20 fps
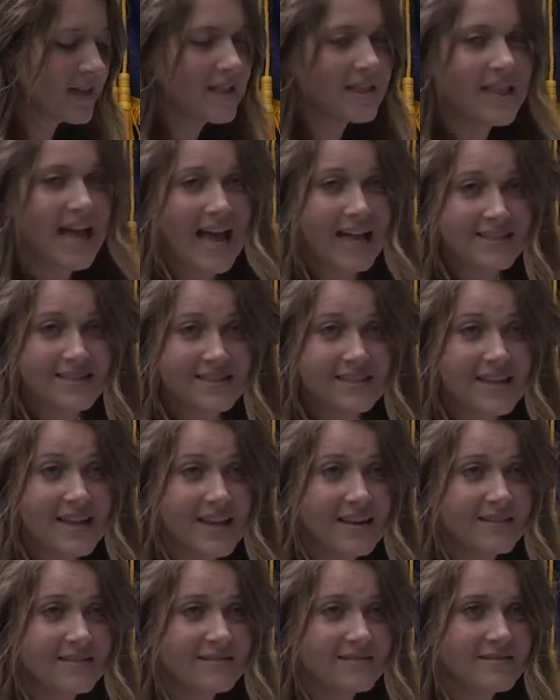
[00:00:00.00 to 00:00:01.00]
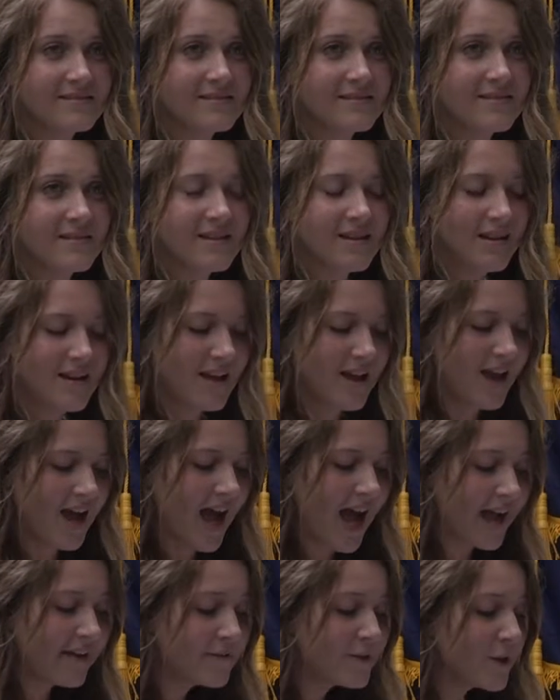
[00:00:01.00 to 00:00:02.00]
Lastly,
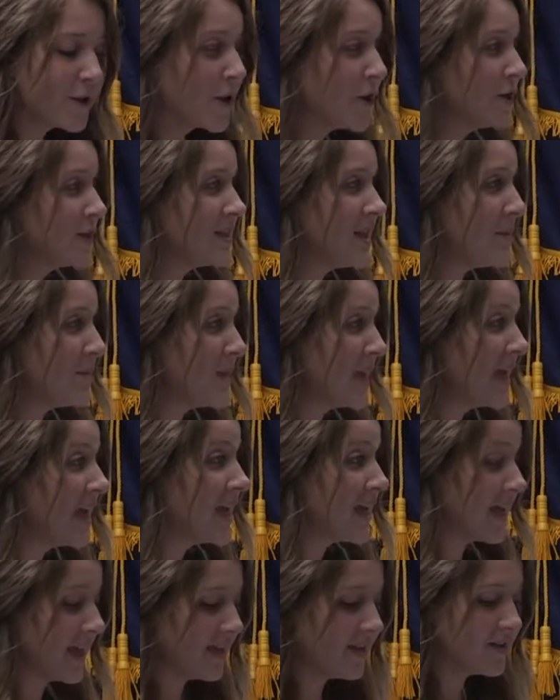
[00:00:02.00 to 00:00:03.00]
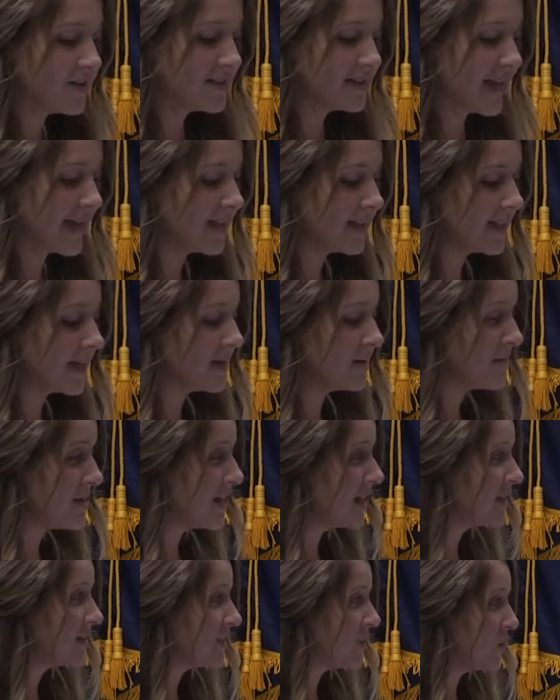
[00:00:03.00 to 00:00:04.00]
I've learned that being a Hillsdalian
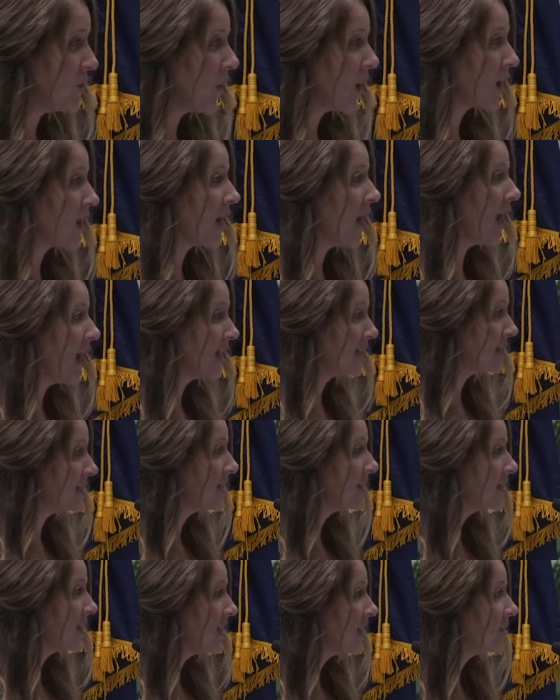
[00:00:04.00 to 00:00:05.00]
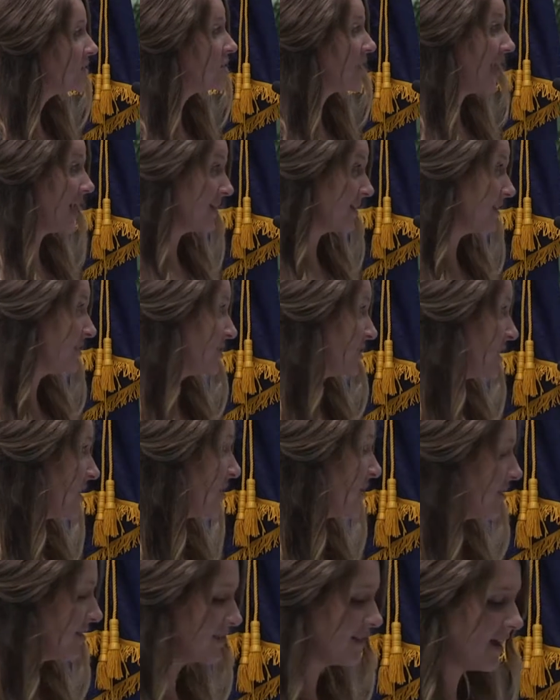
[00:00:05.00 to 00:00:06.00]
means you are constantly challenging
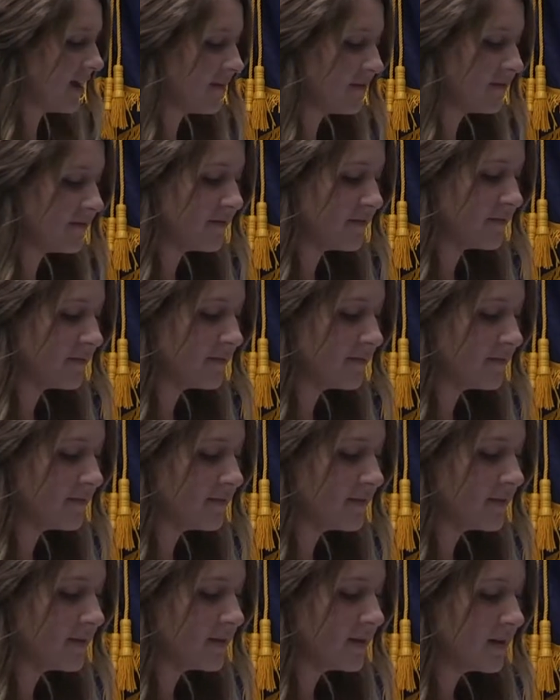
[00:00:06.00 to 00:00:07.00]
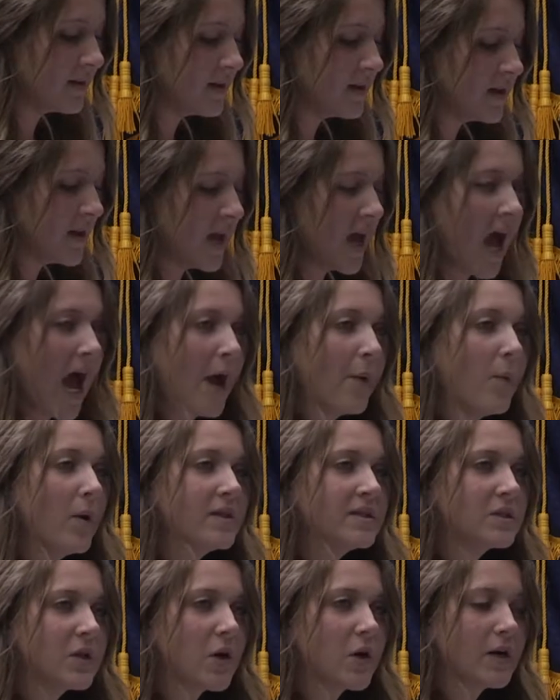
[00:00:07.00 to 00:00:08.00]
yourself. I
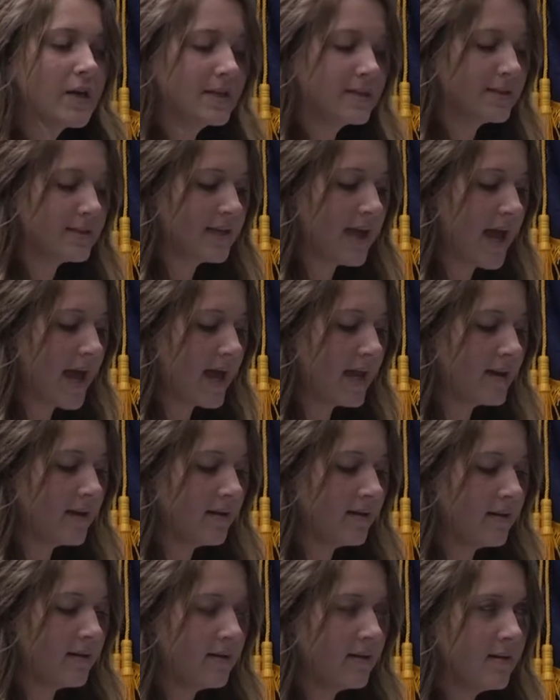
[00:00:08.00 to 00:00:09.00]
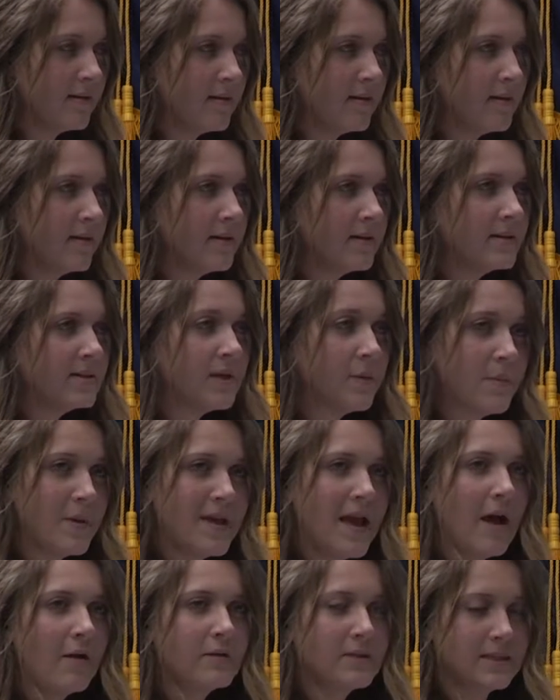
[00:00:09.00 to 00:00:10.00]
once heard it said, to
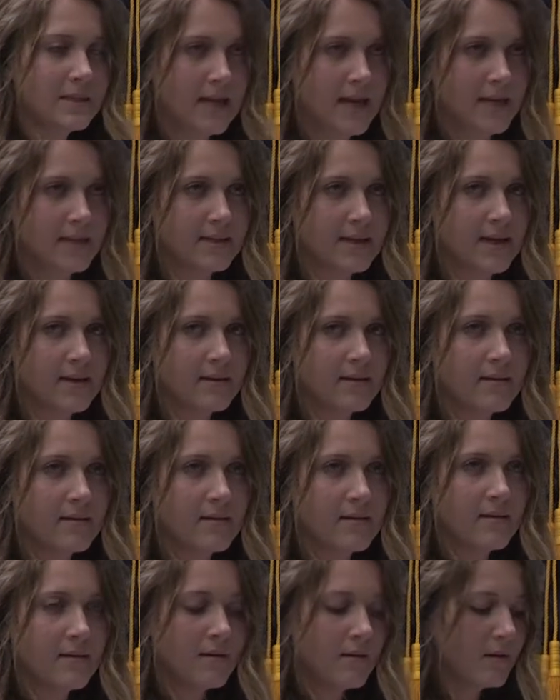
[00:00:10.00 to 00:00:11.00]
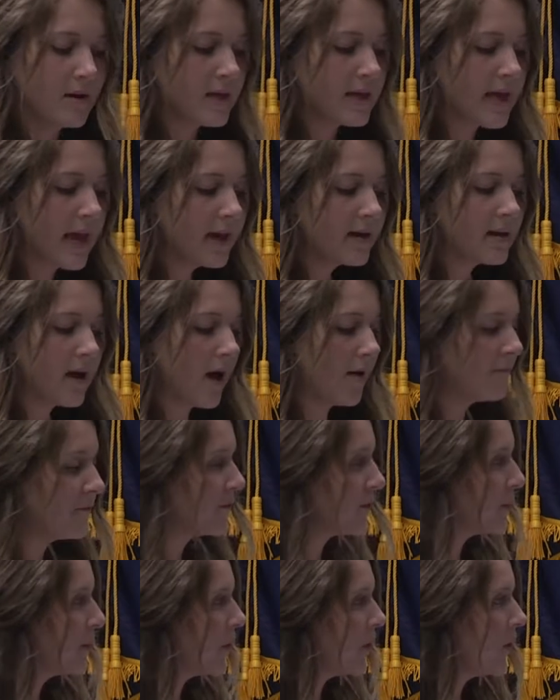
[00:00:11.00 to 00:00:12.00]
be outstanding, get
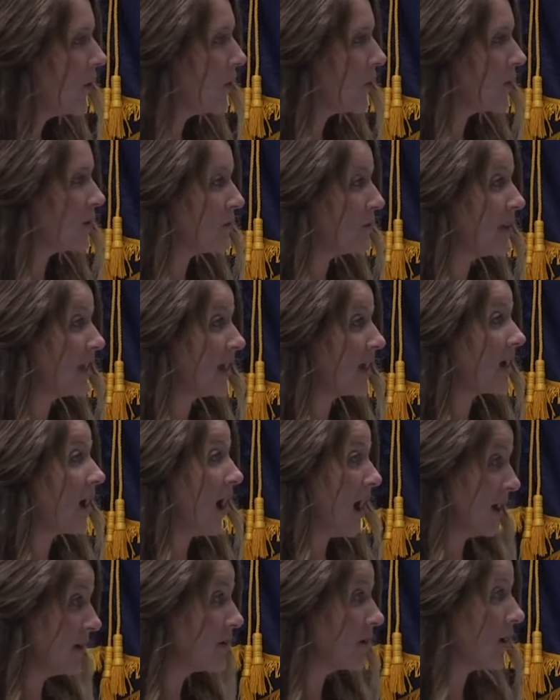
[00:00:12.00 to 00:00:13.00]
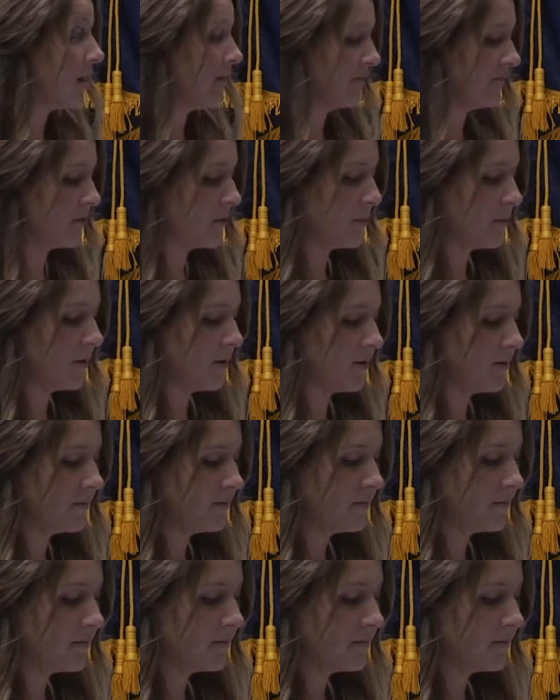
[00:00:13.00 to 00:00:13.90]
comfortable with being uncomfortable.